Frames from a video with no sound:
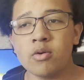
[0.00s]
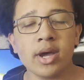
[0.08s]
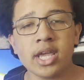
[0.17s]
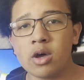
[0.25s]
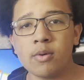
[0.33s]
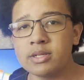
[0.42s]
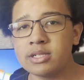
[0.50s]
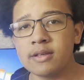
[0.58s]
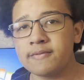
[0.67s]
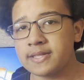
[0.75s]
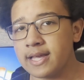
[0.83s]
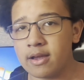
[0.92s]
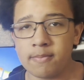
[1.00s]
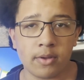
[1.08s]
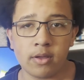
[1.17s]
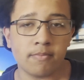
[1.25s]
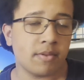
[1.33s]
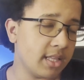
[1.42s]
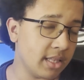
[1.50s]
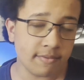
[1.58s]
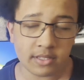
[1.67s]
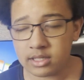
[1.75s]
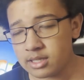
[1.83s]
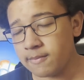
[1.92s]
why he always lives there, but he
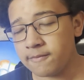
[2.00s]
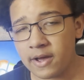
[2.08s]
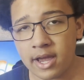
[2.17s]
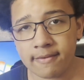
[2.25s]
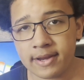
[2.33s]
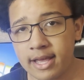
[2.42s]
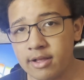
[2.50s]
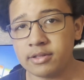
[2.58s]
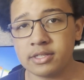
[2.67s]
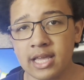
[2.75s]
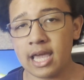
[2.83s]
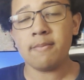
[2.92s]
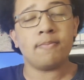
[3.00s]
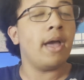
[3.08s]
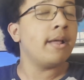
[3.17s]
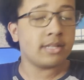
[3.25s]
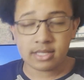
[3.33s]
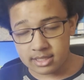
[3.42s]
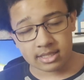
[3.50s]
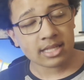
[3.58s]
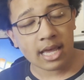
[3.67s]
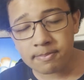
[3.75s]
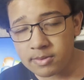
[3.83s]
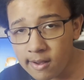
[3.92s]
lives in some fiery hellscape, and he's
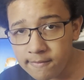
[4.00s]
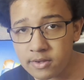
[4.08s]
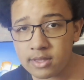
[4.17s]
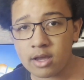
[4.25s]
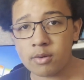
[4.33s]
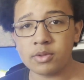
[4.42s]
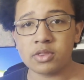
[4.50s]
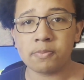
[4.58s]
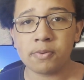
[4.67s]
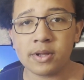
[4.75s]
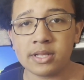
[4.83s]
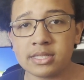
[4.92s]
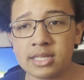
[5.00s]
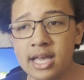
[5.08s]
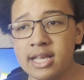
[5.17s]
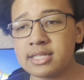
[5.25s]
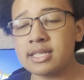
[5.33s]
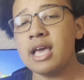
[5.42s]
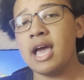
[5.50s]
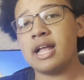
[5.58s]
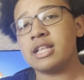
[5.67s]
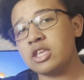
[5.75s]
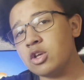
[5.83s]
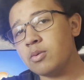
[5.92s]
escaped off to there with the princess,
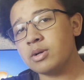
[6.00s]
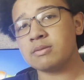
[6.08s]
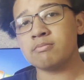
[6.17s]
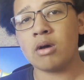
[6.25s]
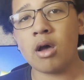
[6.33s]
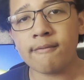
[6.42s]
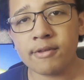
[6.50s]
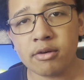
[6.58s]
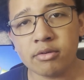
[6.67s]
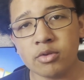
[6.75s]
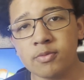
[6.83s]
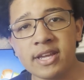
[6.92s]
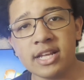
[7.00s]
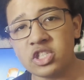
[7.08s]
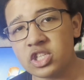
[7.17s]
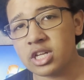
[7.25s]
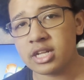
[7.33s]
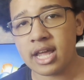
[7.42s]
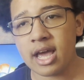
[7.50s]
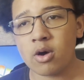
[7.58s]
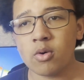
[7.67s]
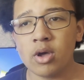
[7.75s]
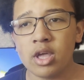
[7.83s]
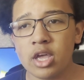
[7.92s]
and you as Mario, Luigi, and
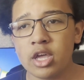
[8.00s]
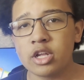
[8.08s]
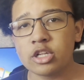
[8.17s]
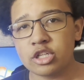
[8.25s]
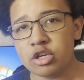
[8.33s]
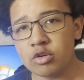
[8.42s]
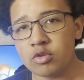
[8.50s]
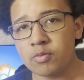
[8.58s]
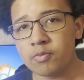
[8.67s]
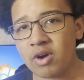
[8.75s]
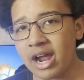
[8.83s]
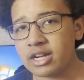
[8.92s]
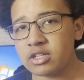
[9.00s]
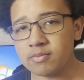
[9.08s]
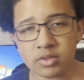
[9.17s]
now two random